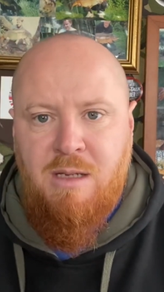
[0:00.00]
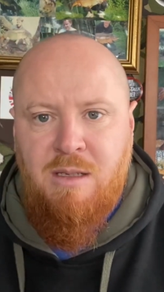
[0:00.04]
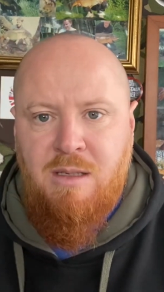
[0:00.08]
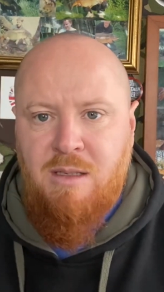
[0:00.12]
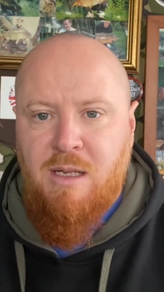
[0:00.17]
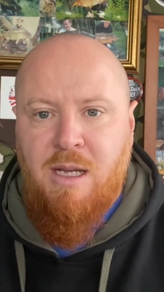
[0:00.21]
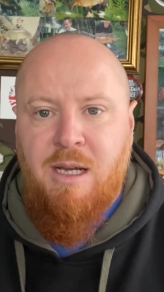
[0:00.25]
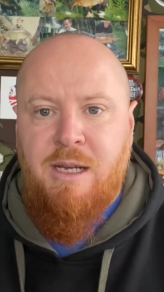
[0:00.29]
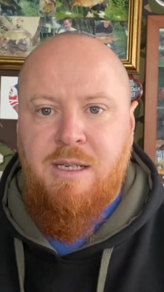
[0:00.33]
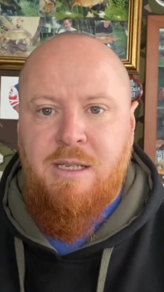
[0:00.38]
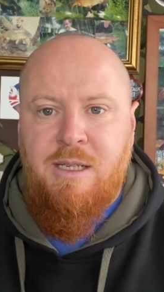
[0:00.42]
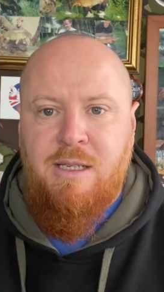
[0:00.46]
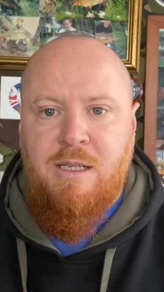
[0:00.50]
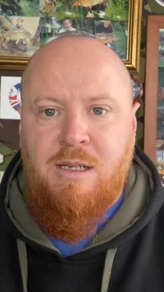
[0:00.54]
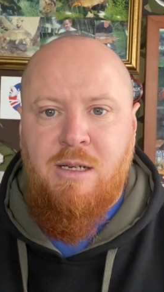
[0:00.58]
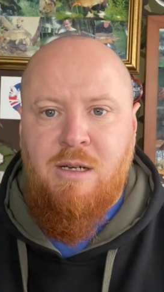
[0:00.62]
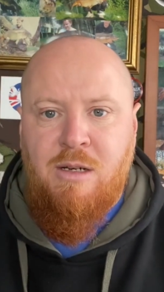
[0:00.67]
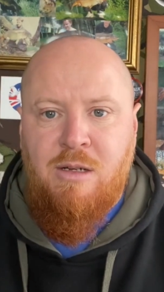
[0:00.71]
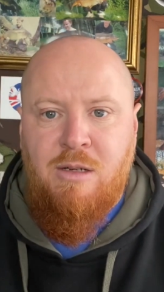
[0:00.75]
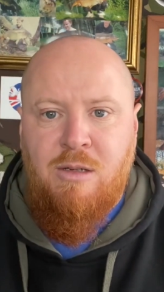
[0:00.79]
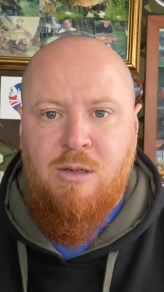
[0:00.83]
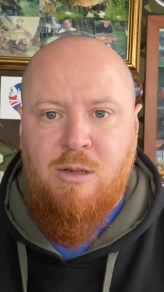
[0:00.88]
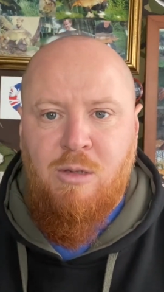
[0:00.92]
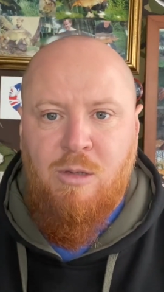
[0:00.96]
lay the
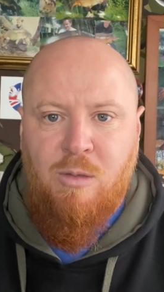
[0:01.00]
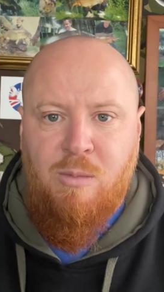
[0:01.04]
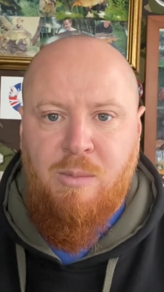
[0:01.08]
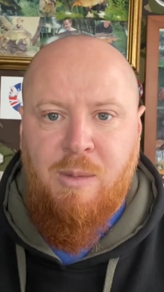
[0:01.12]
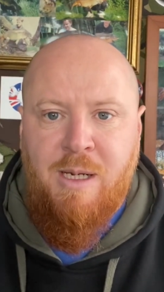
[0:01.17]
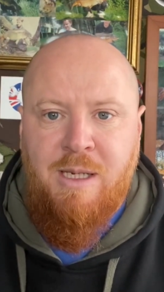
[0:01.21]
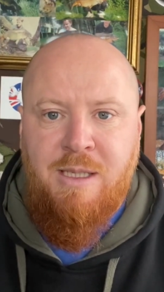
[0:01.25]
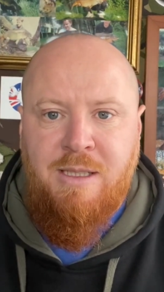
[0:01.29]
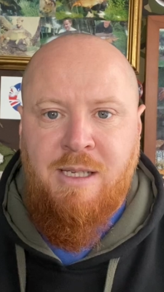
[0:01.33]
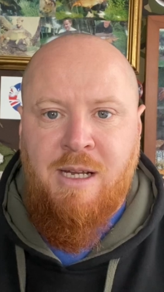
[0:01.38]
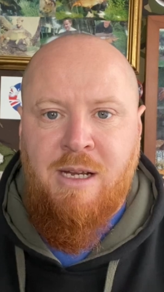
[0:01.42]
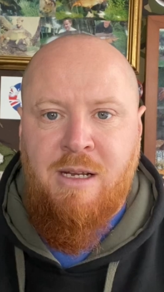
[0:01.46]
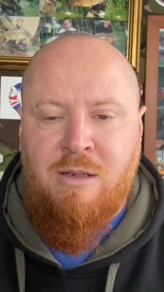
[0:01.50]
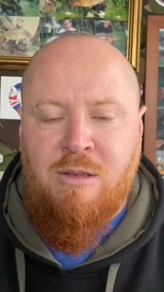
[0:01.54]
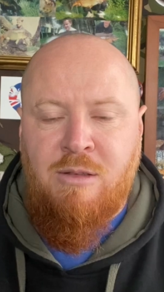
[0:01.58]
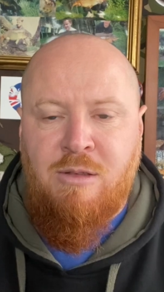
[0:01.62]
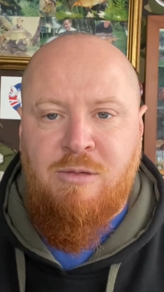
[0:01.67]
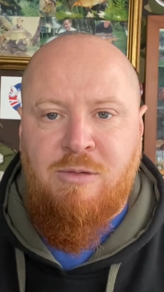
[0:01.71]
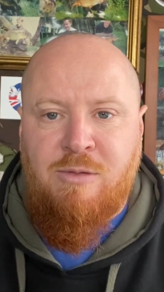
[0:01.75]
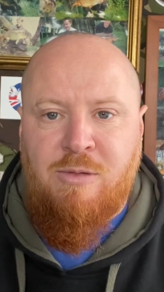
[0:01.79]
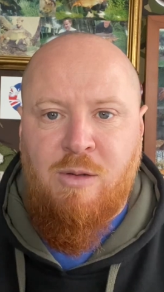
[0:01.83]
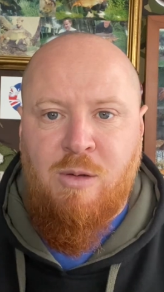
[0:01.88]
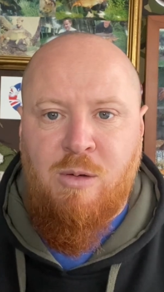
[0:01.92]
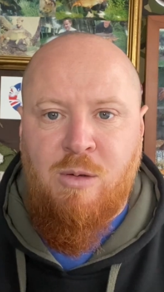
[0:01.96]
hook bait down on
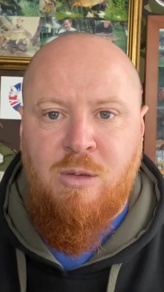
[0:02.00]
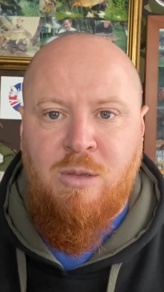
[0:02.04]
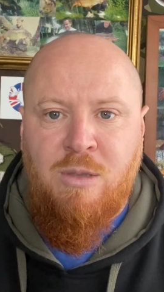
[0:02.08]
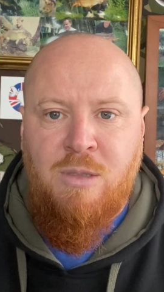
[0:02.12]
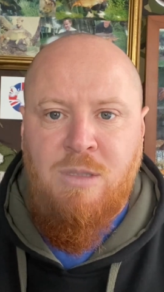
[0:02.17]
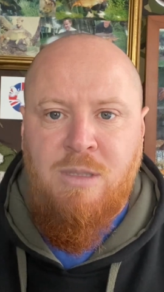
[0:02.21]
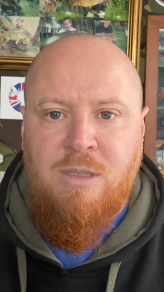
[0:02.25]
the floor